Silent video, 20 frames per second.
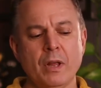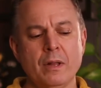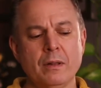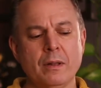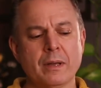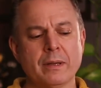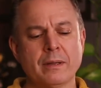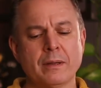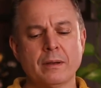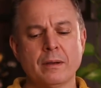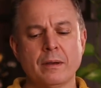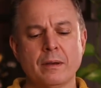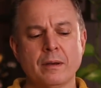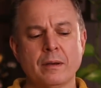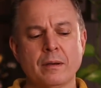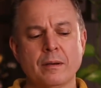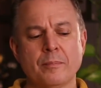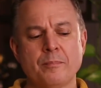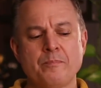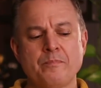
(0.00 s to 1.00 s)
Like,
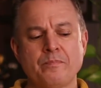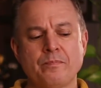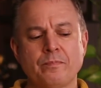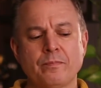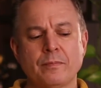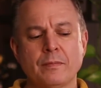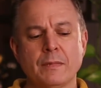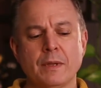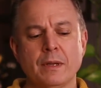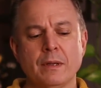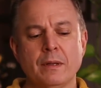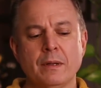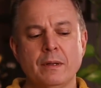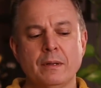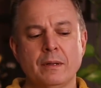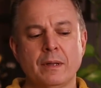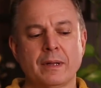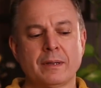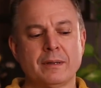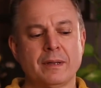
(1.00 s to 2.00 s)

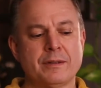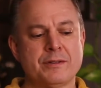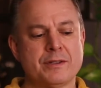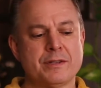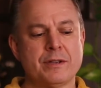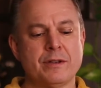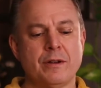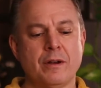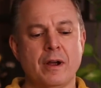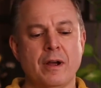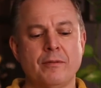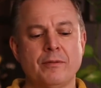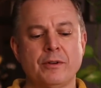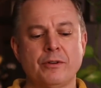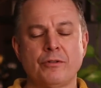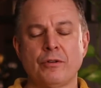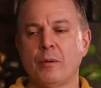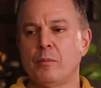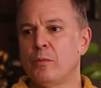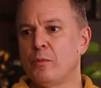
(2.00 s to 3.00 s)
let's say you're having
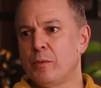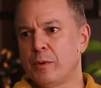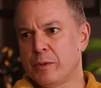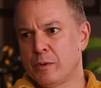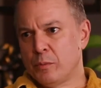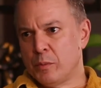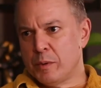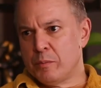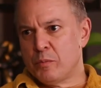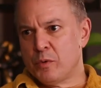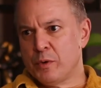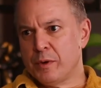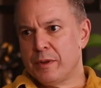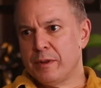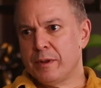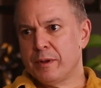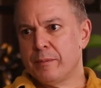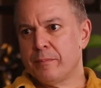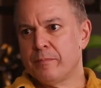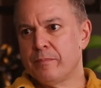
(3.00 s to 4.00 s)
trouble with the wind
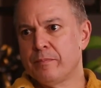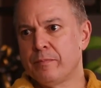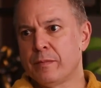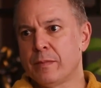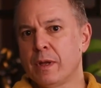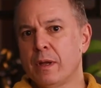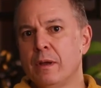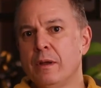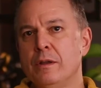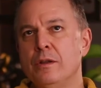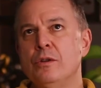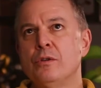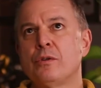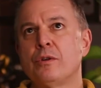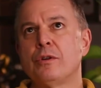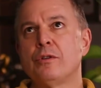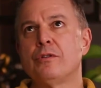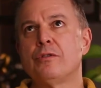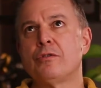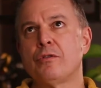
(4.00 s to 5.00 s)
breathing, you
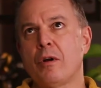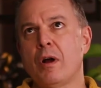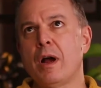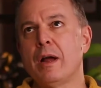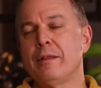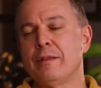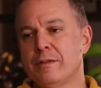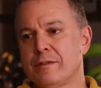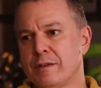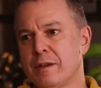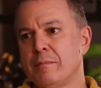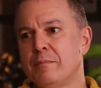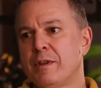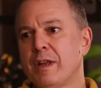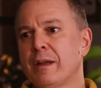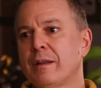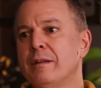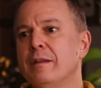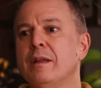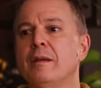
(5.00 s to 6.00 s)
could try the same
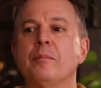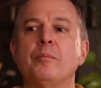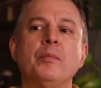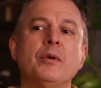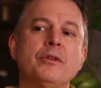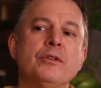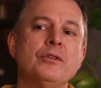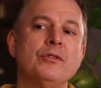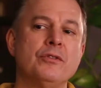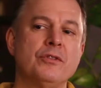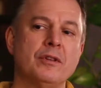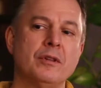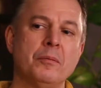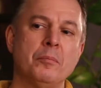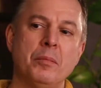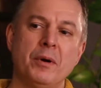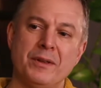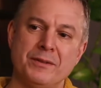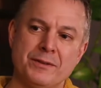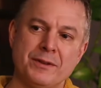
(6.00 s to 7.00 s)
technique but using the
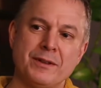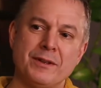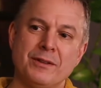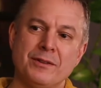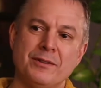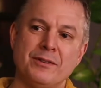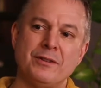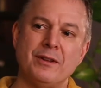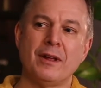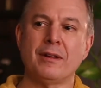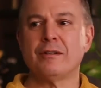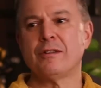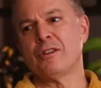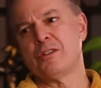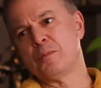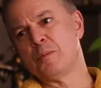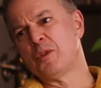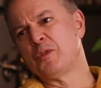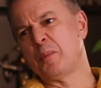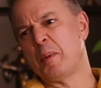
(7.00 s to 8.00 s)
buzzing instead,
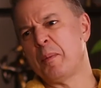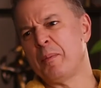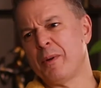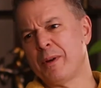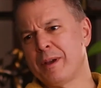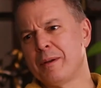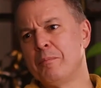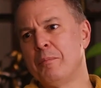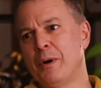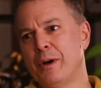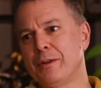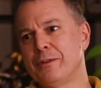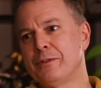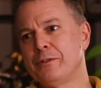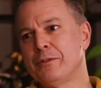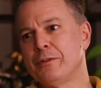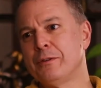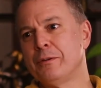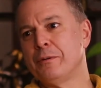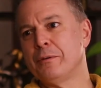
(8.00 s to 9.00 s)
because most people can
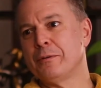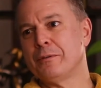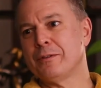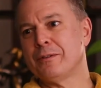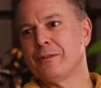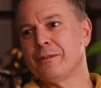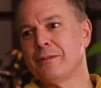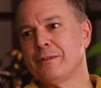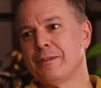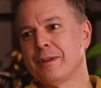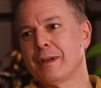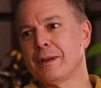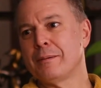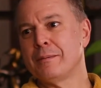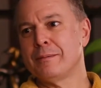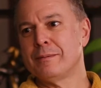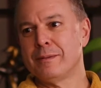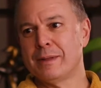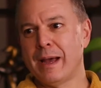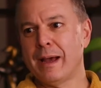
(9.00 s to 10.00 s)
buzz, you know, so it's like
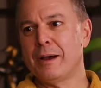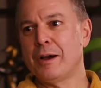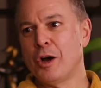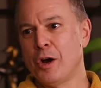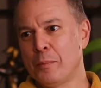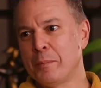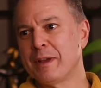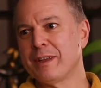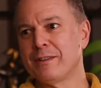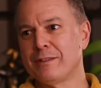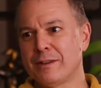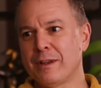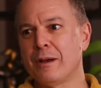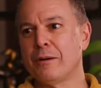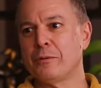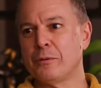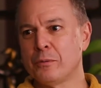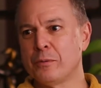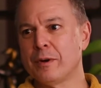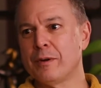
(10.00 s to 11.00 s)
that humming
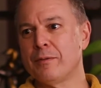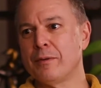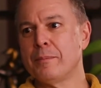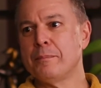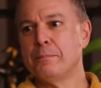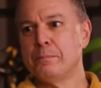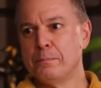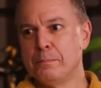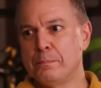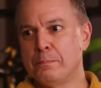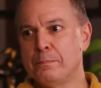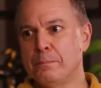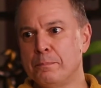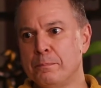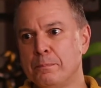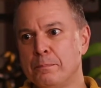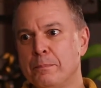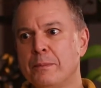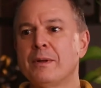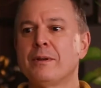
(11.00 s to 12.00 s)
sound or whatever,
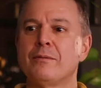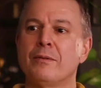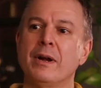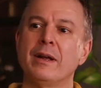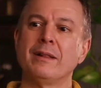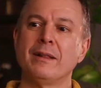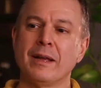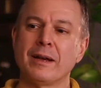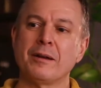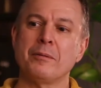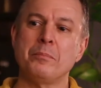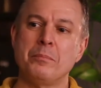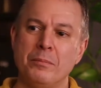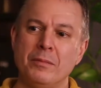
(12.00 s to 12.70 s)
right, like